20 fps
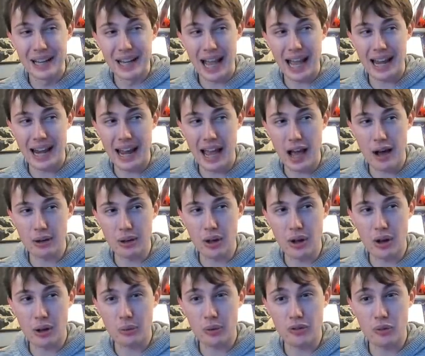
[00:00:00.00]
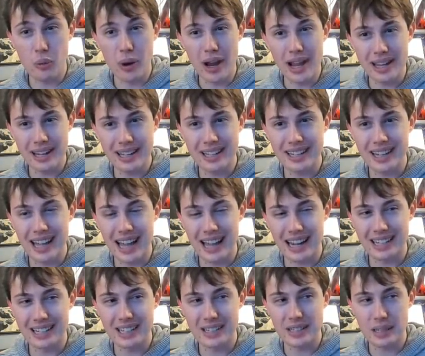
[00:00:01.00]
and how long we've waited and
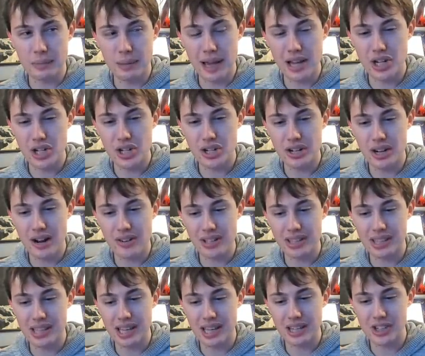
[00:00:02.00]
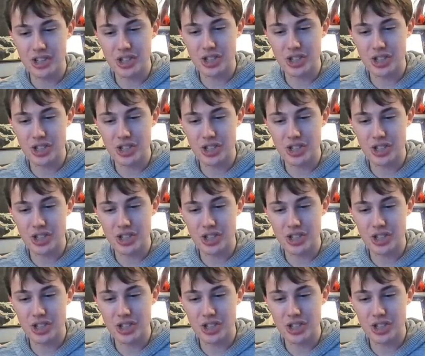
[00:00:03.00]
anticipation and everything.